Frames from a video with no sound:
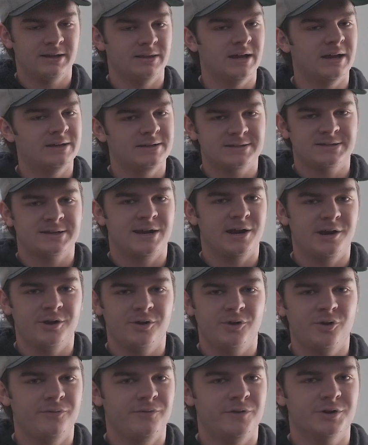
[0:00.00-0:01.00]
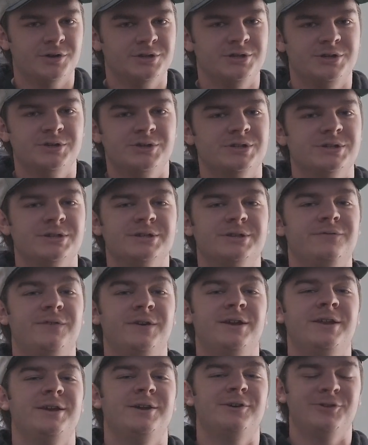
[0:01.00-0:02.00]
Not to scare you if you're just using this
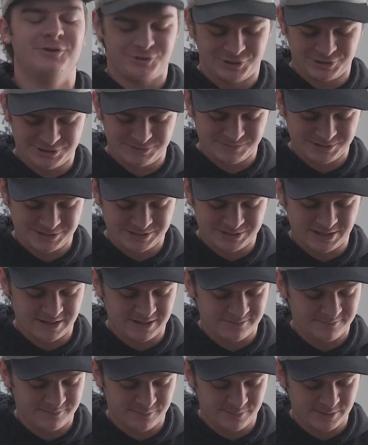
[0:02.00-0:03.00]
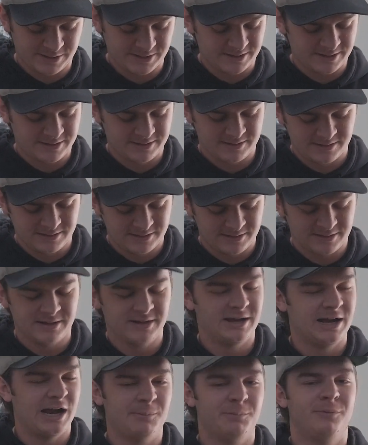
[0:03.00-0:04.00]
video to Christmas shop, but
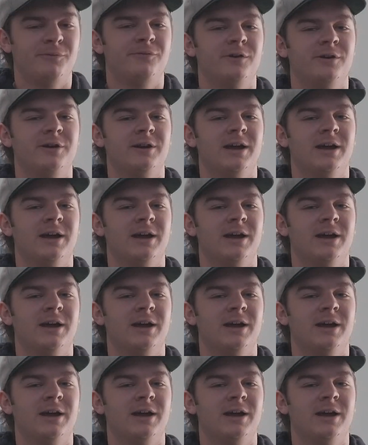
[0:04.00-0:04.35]
I prefer